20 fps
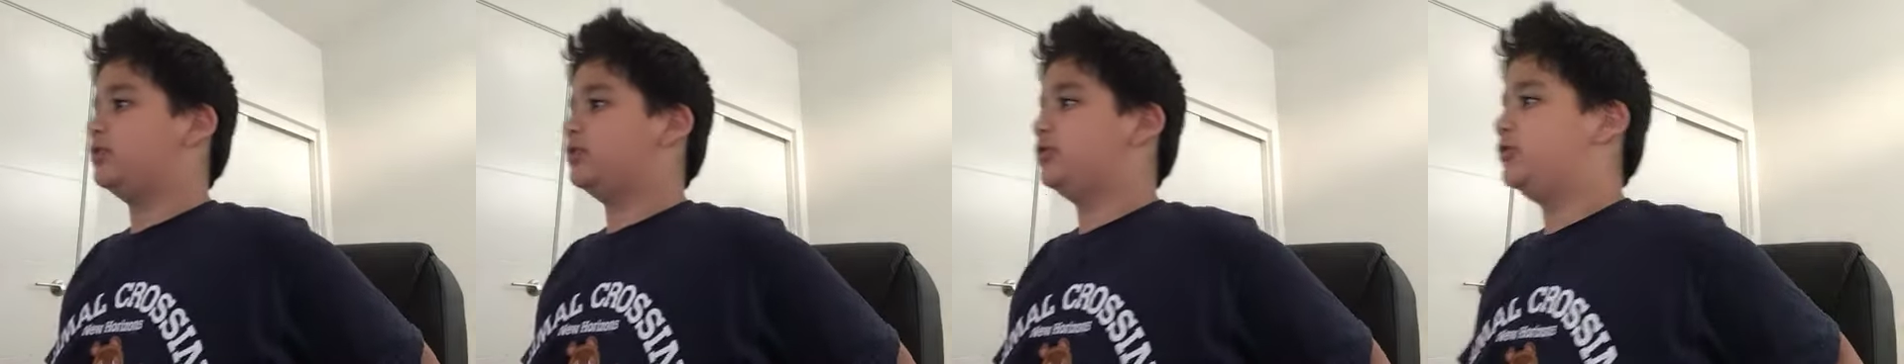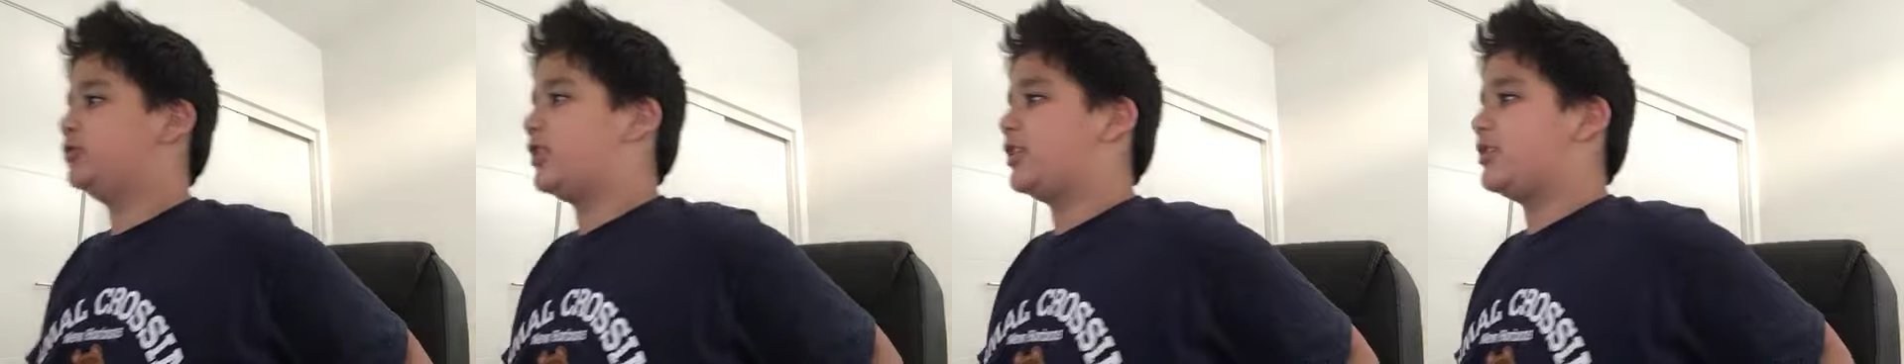
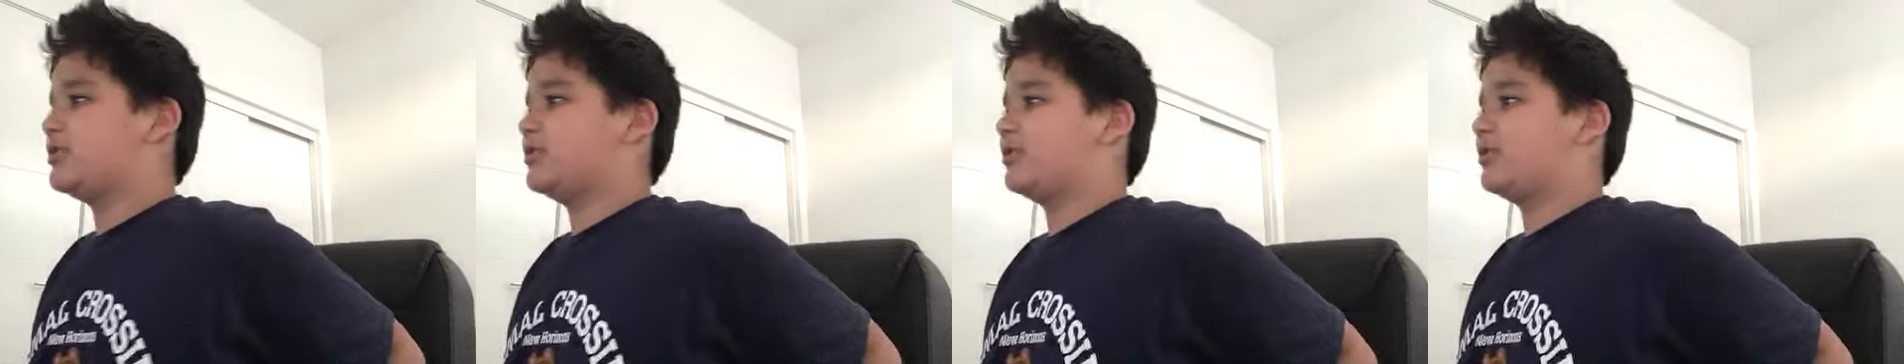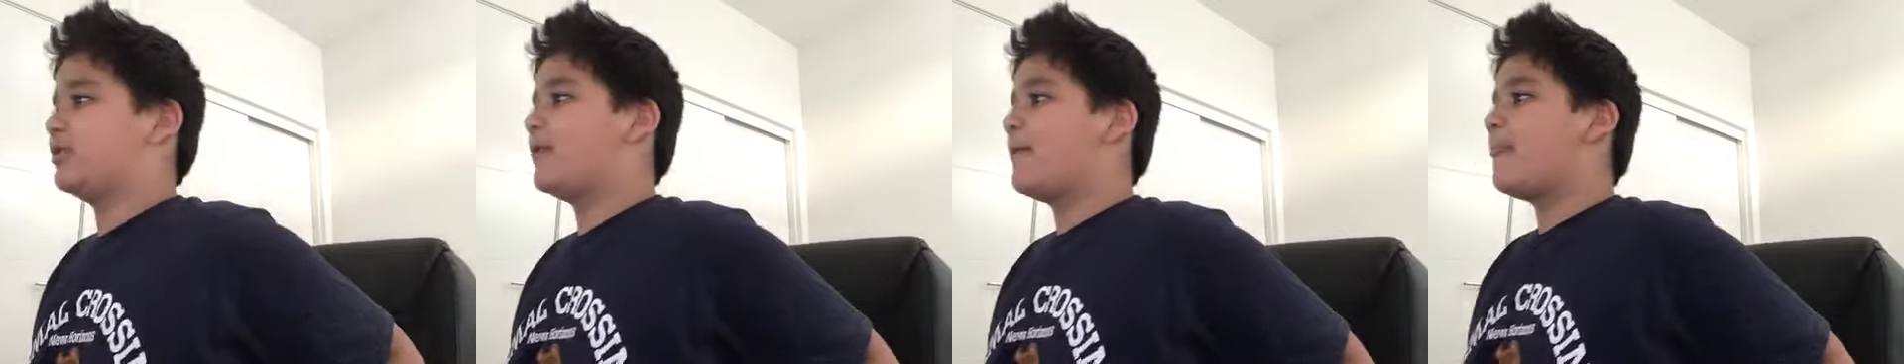
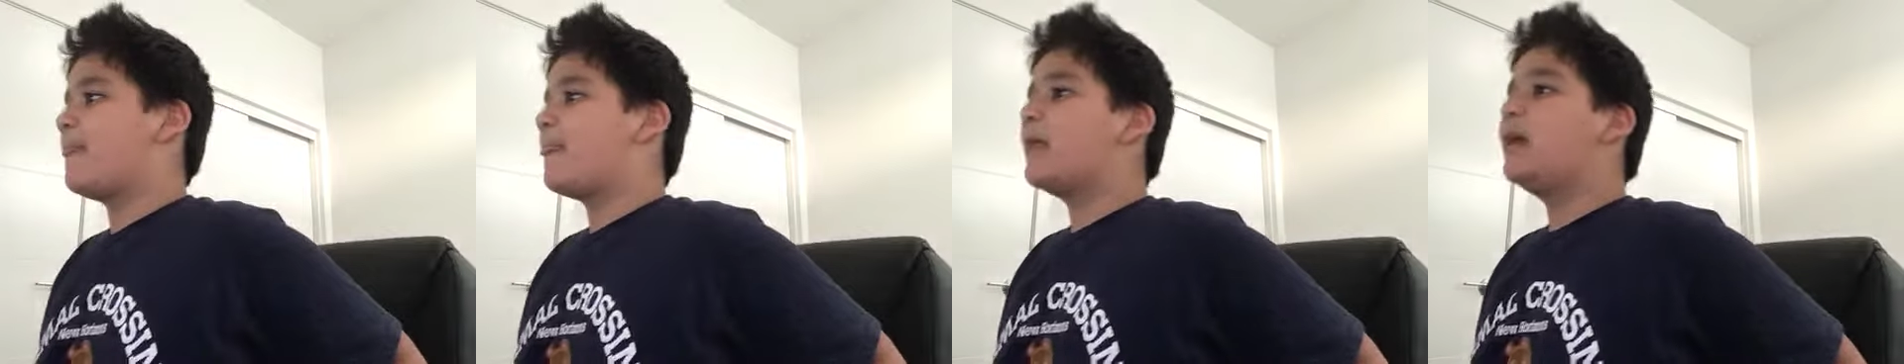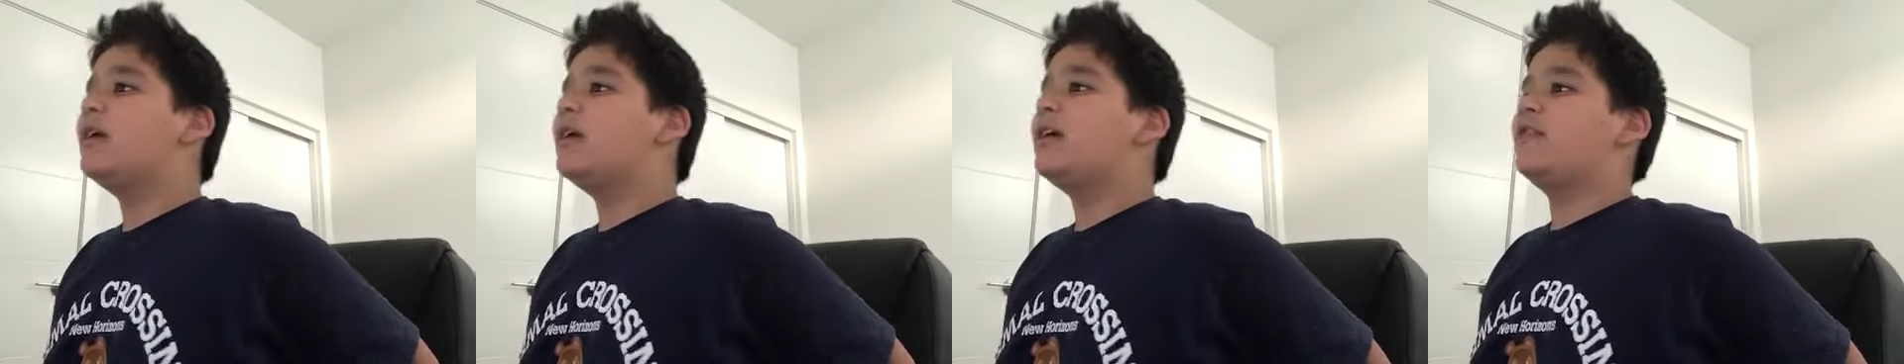center
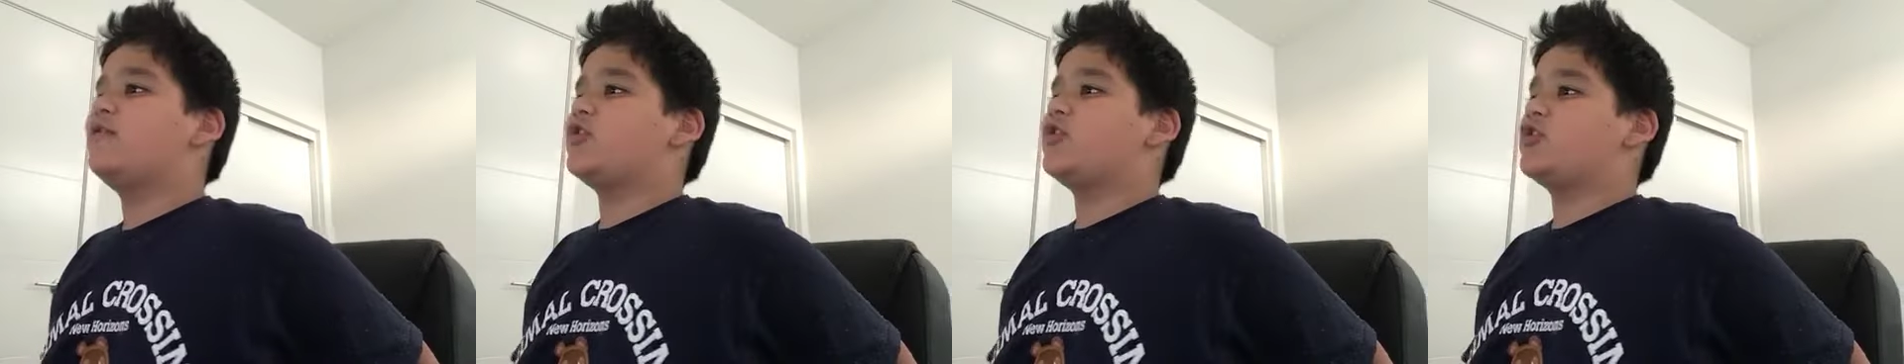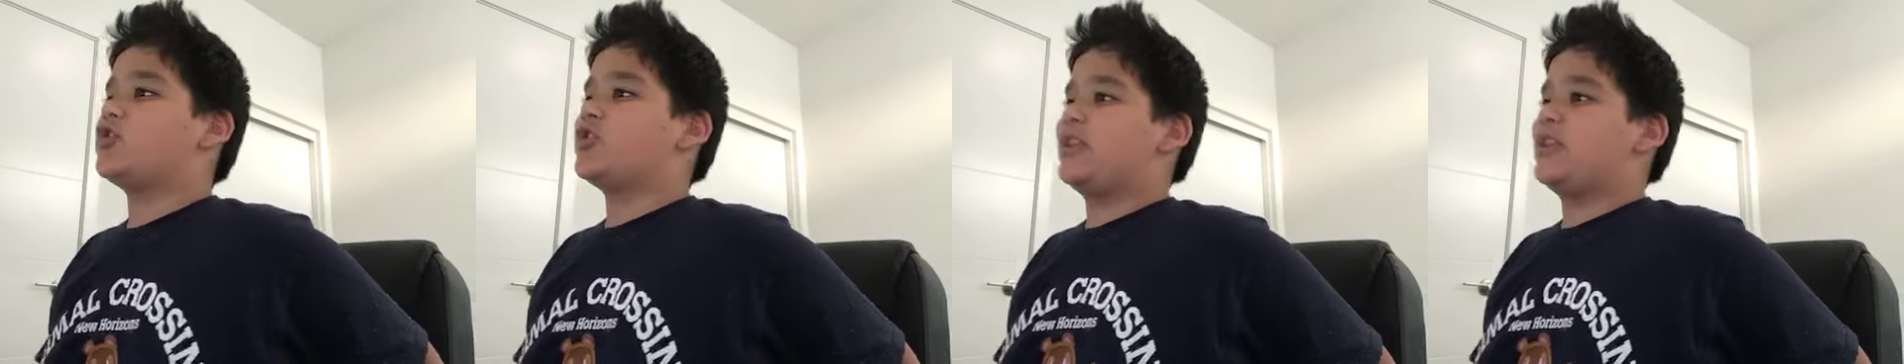of
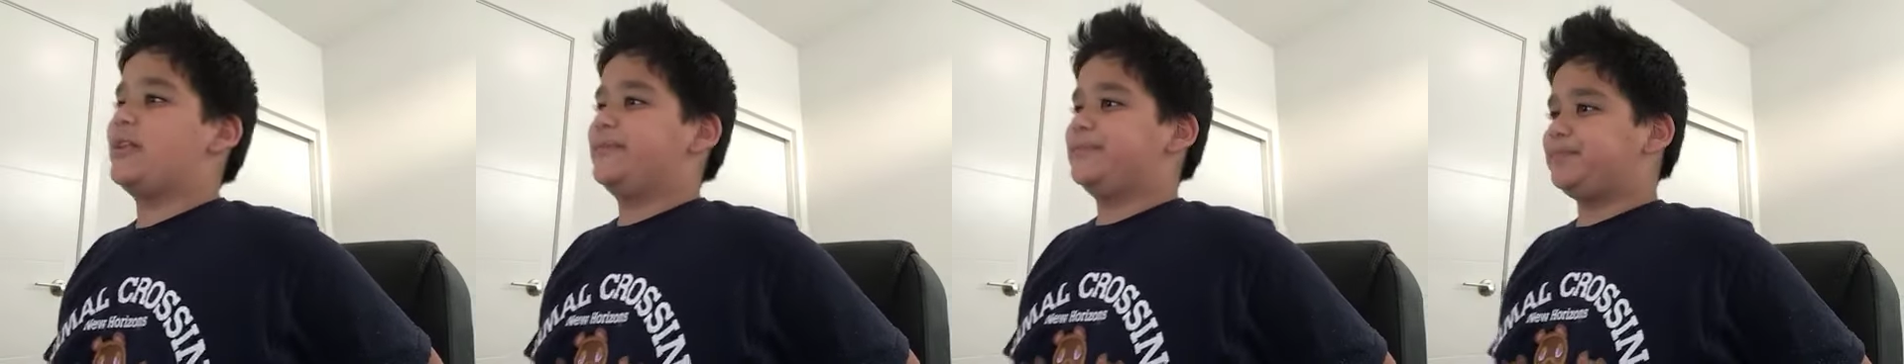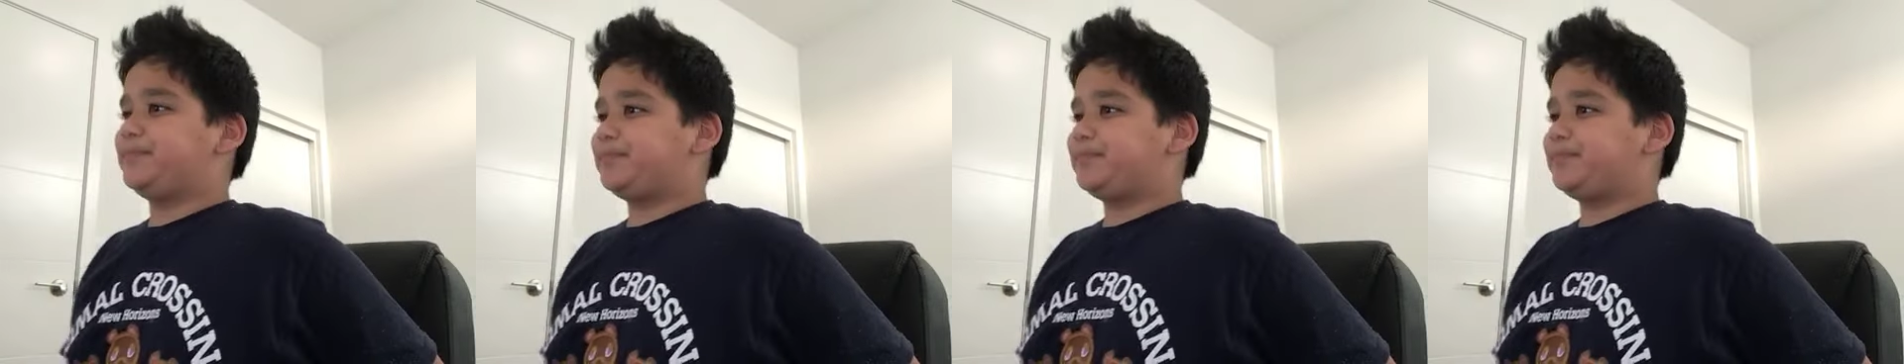the scheme.